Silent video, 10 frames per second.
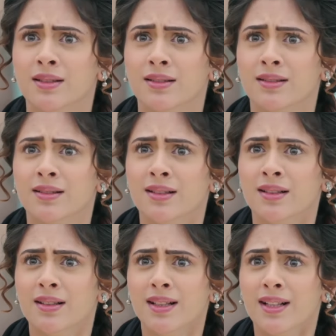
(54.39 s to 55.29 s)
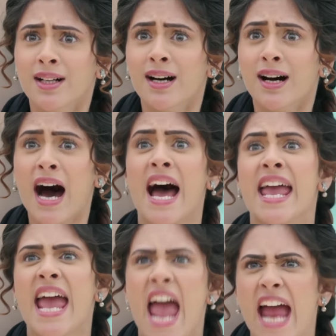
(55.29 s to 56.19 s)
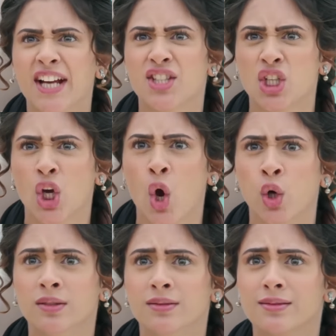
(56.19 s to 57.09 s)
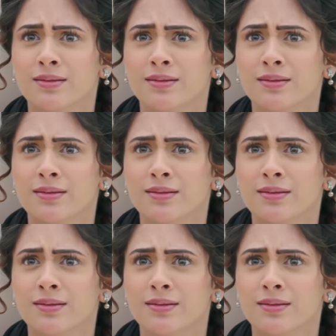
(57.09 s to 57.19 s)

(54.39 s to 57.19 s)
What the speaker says: she hates him and tells him to leave her